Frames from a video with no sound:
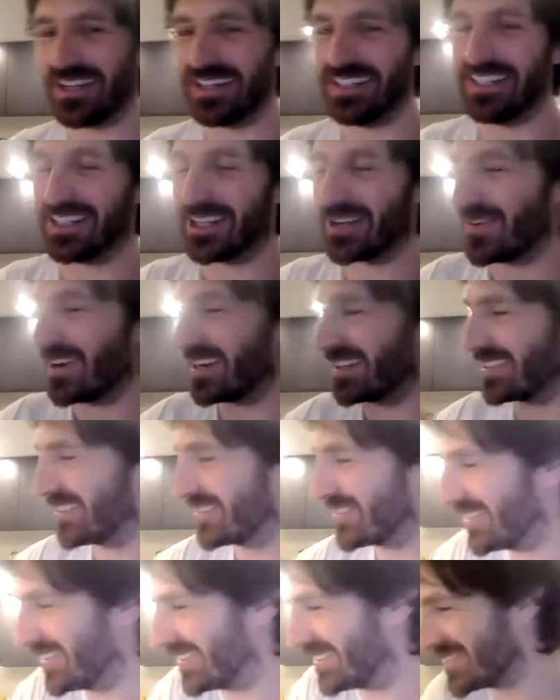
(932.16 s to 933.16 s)

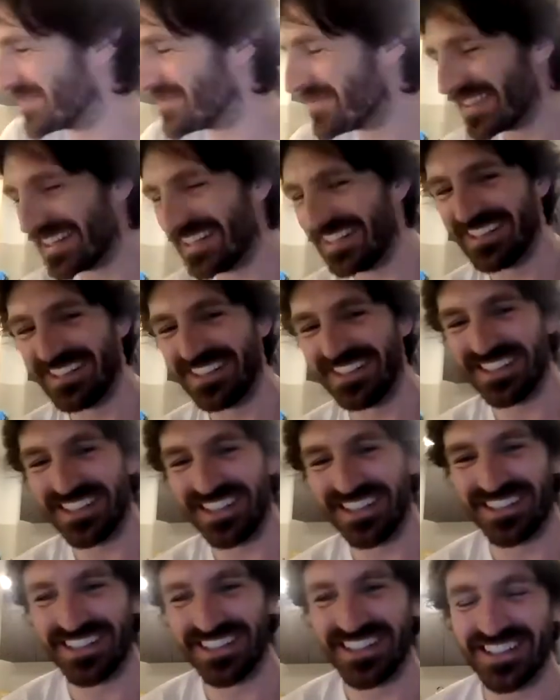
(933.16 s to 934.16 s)

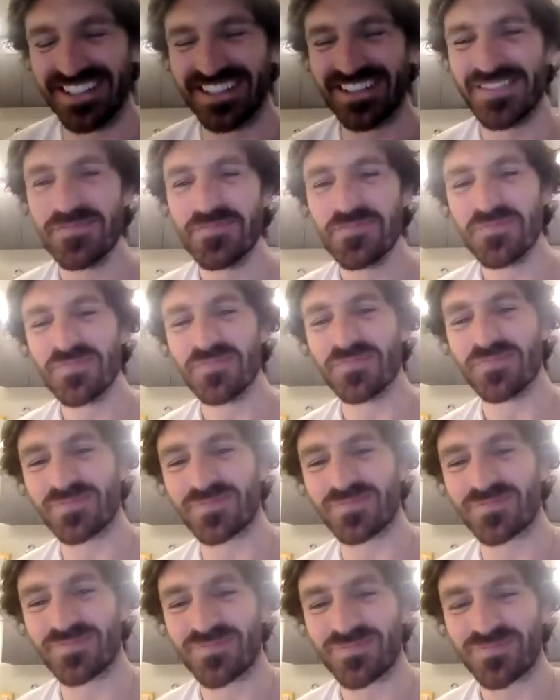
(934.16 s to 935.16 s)

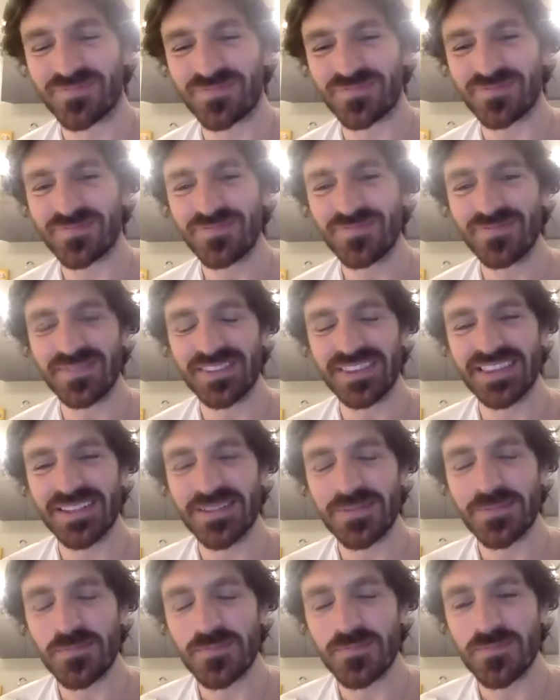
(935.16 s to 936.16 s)

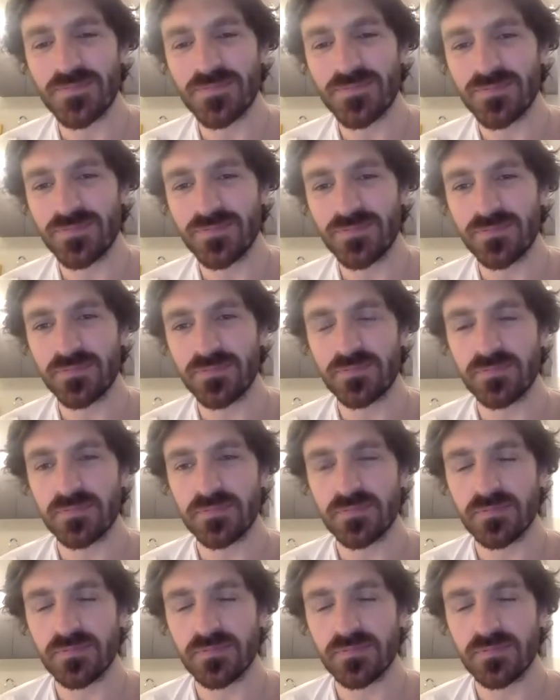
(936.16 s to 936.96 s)
(silent)